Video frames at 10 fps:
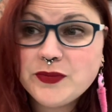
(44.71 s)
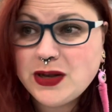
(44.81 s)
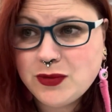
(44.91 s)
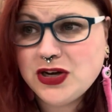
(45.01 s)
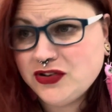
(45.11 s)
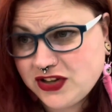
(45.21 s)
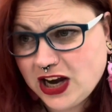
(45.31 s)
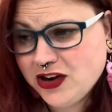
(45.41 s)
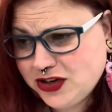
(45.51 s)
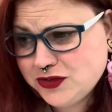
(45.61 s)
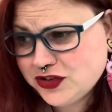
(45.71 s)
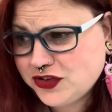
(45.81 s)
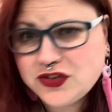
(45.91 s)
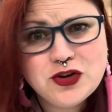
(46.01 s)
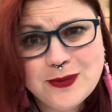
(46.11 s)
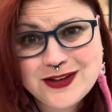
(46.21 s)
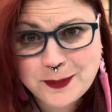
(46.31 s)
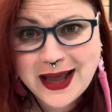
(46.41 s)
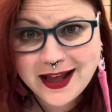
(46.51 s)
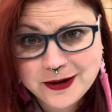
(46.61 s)
And when you're scared, you just assume it's
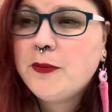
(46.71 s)
bad.